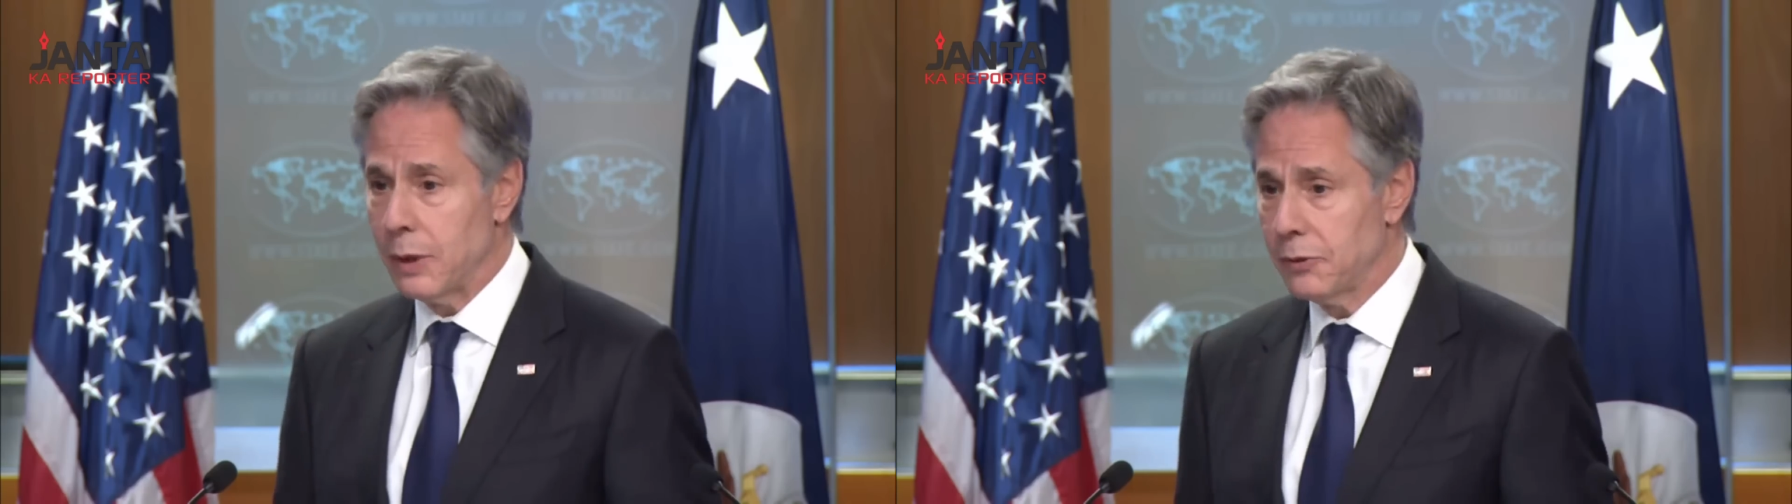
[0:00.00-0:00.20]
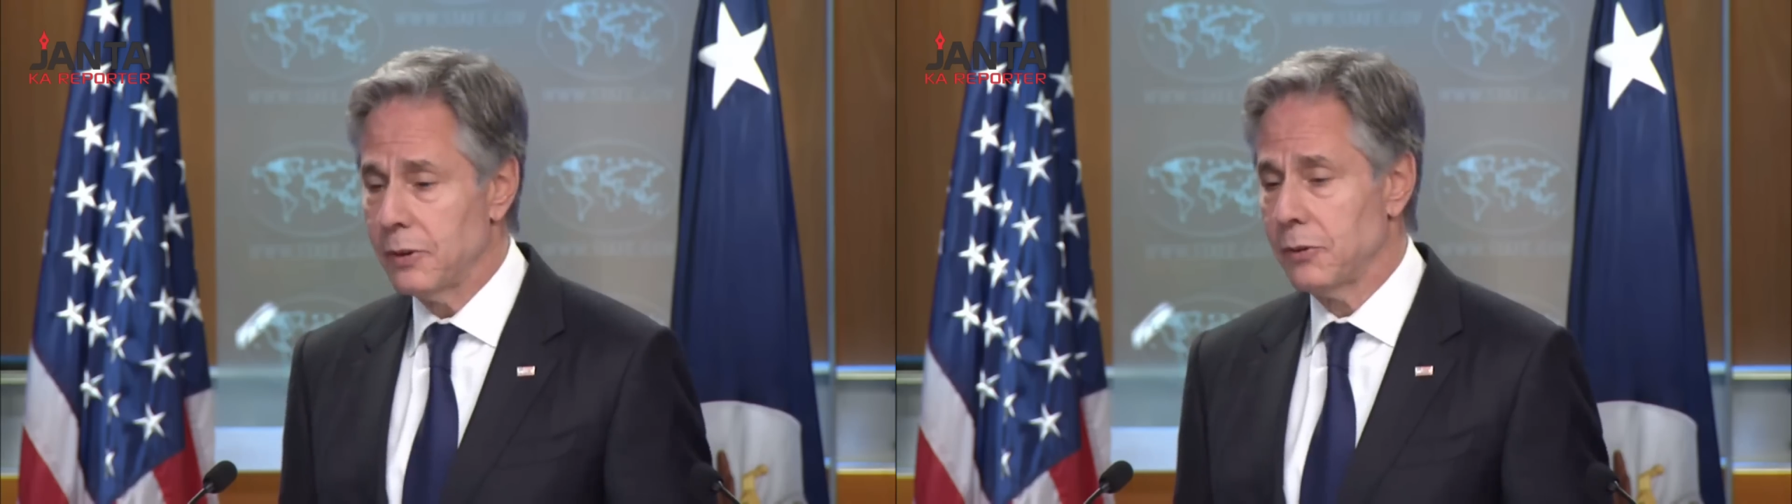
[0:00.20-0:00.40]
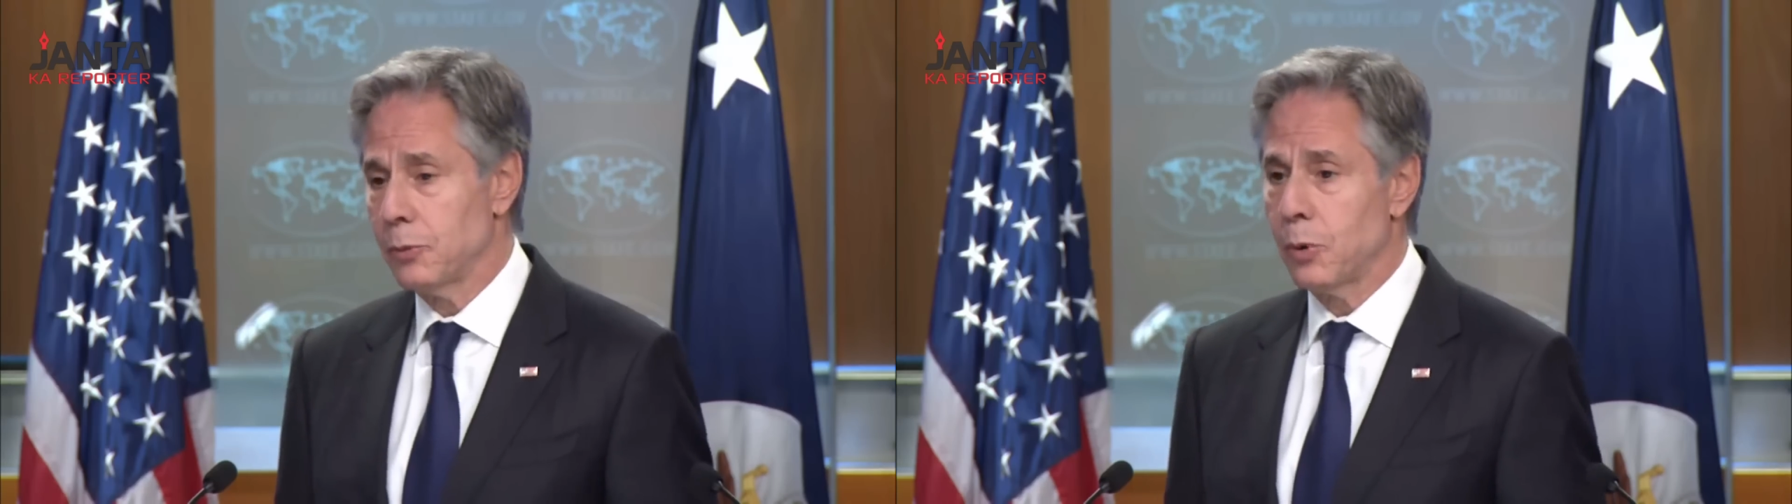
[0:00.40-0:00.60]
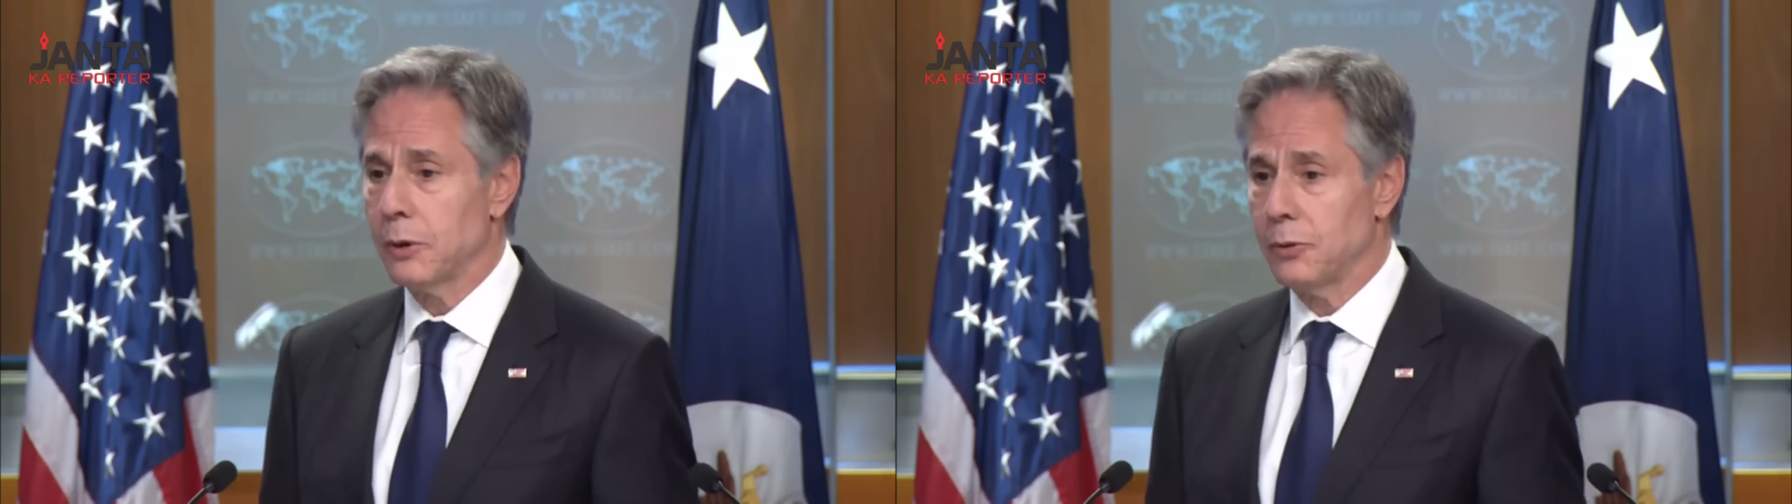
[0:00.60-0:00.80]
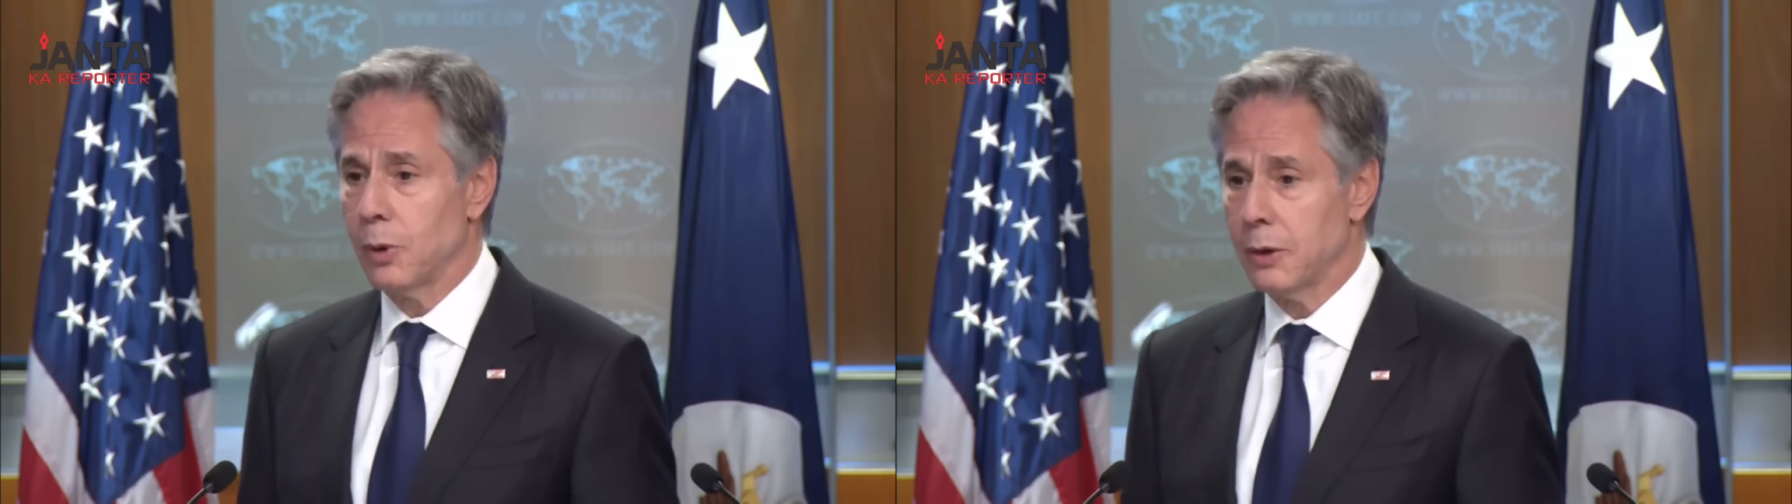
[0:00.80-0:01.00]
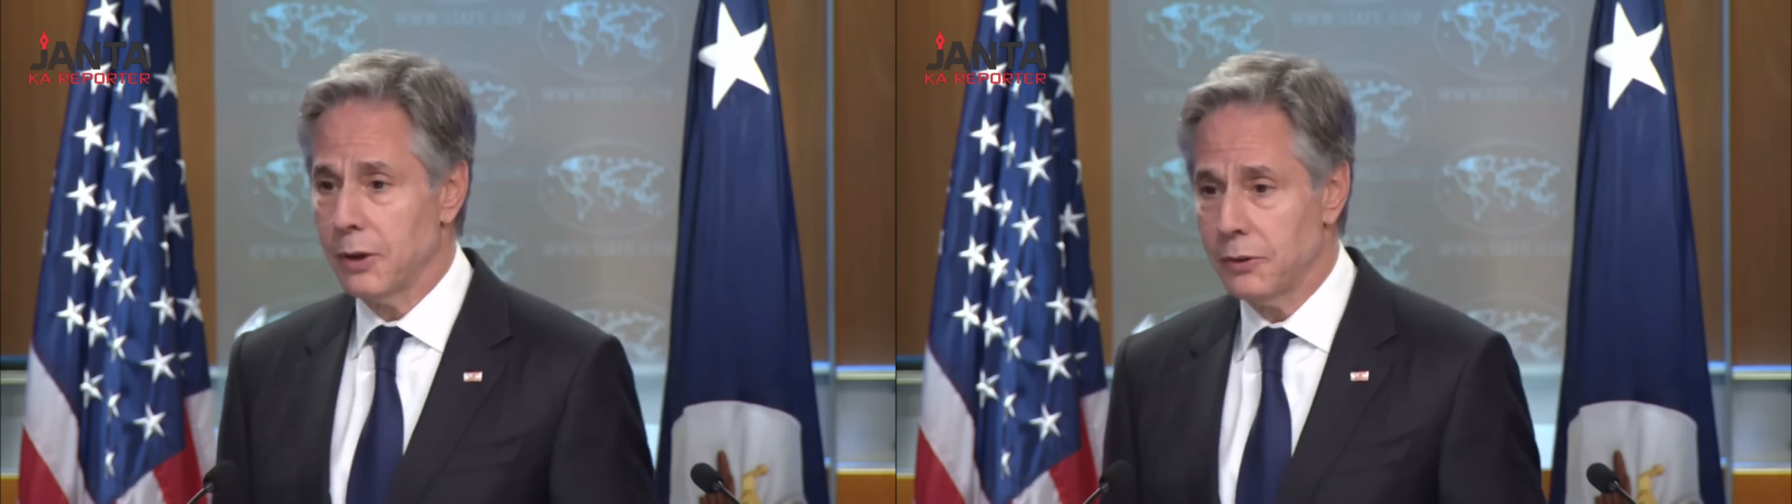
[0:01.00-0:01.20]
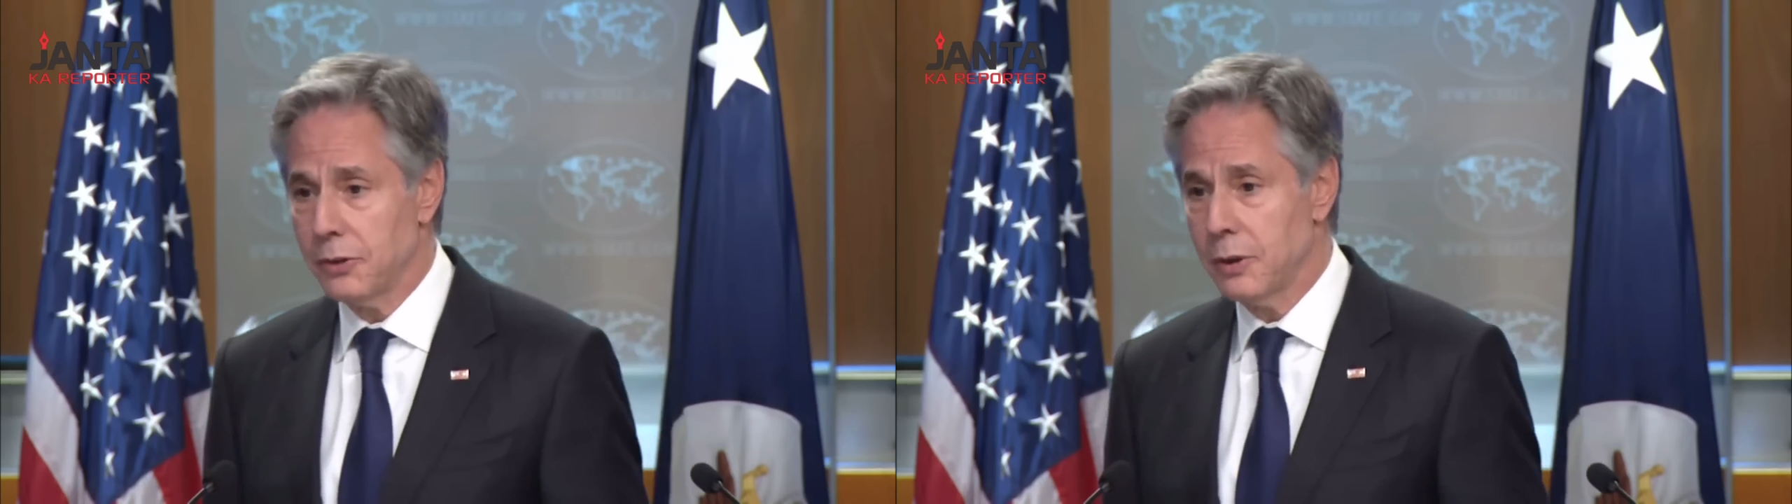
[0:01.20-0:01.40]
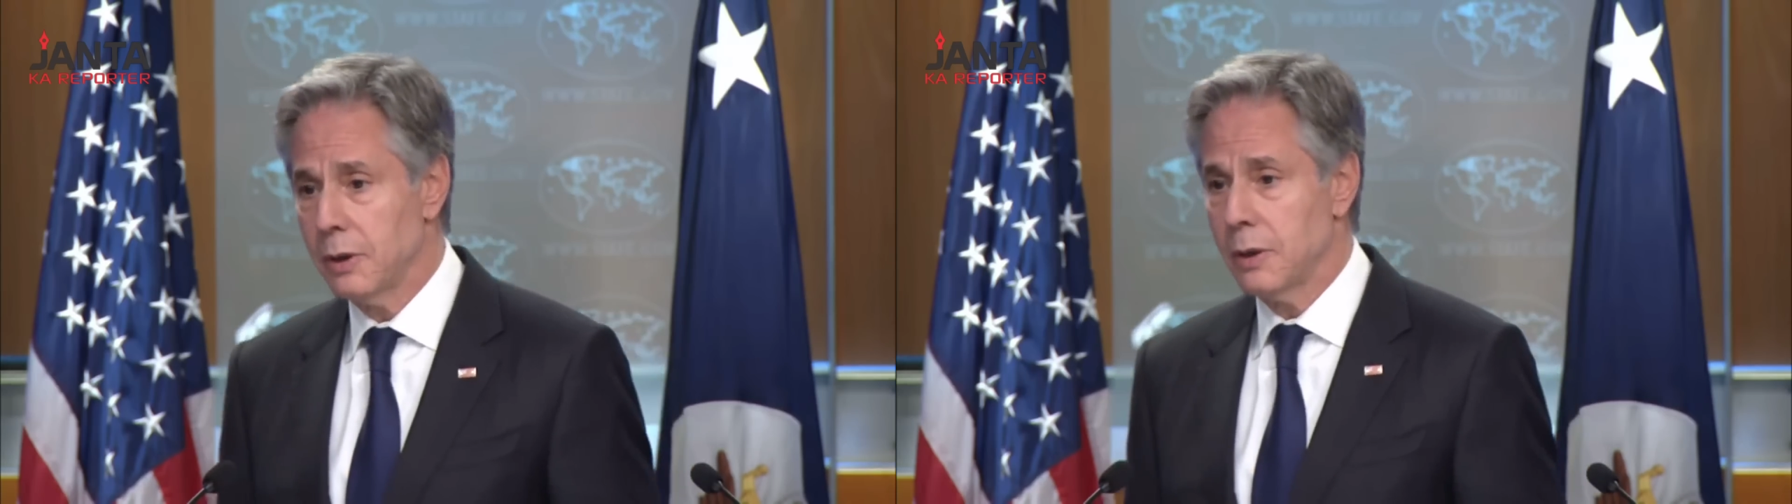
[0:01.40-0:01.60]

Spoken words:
incidents are brought to our attention,